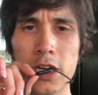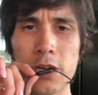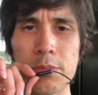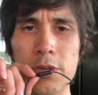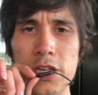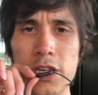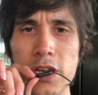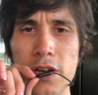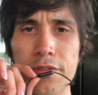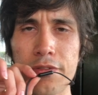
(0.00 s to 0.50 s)

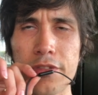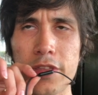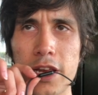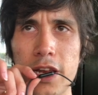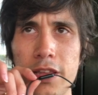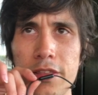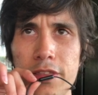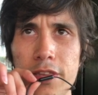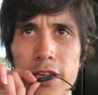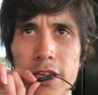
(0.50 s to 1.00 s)
enough that
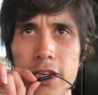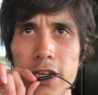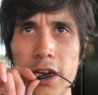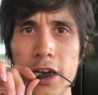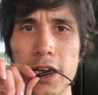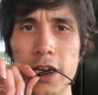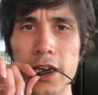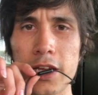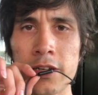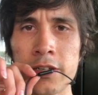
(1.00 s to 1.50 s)
I think
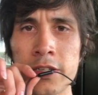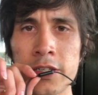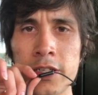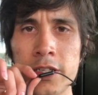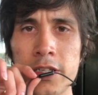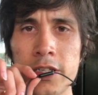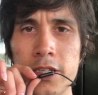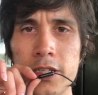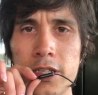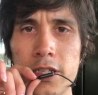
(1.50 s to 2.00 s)
I
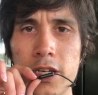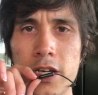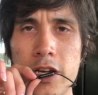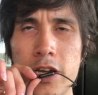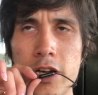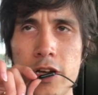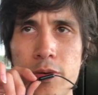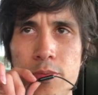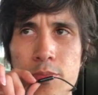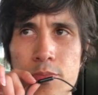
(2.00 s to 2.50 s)

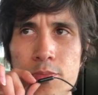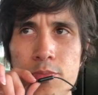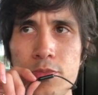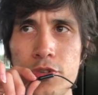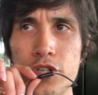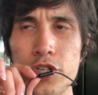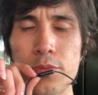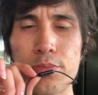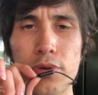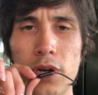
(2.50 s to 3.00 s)
should